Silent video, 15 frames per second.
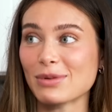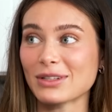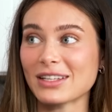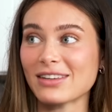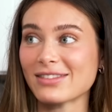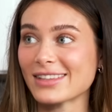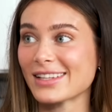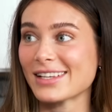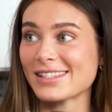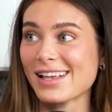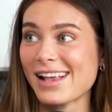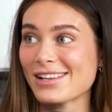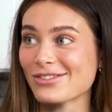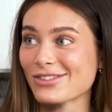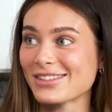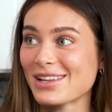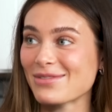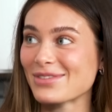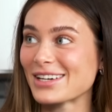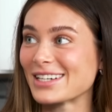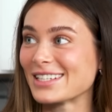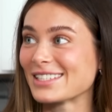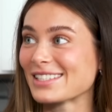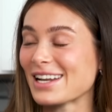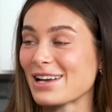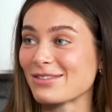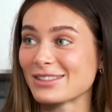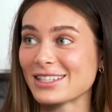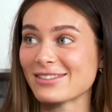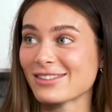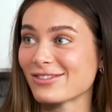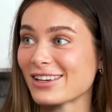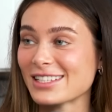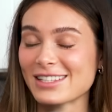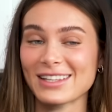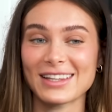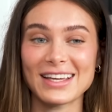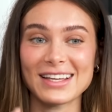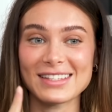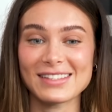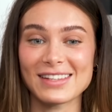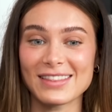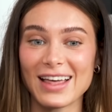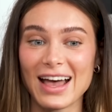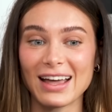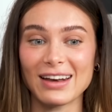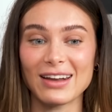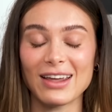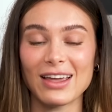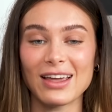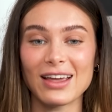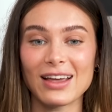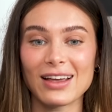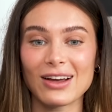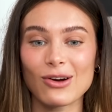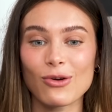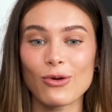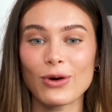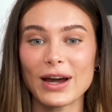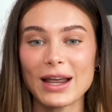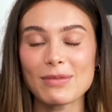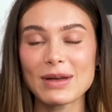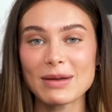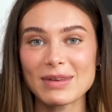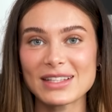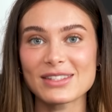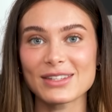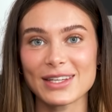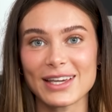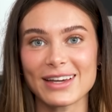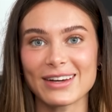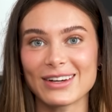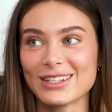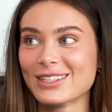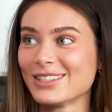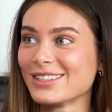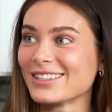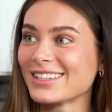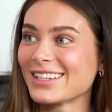believe in these angel numbers, and I believe if I see this and that, or am I mentally ill?